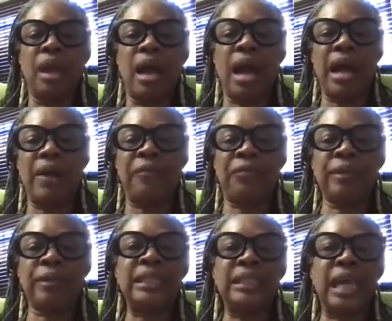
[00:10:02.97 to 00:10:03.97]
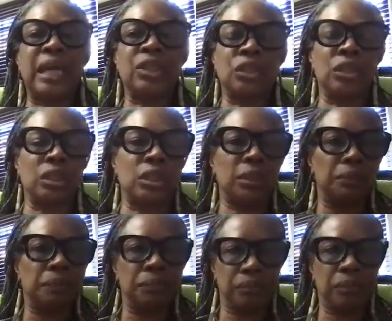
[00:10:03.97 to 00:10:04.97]
I have 3 sections.
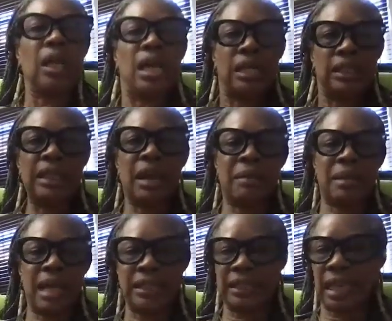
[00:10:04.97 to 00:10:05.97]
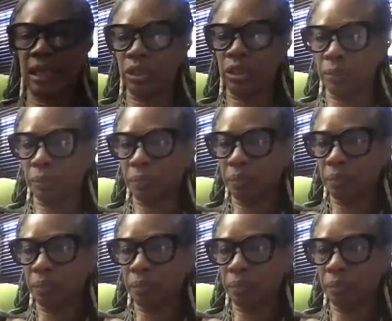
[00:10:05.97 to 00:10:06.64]
Tell me that section.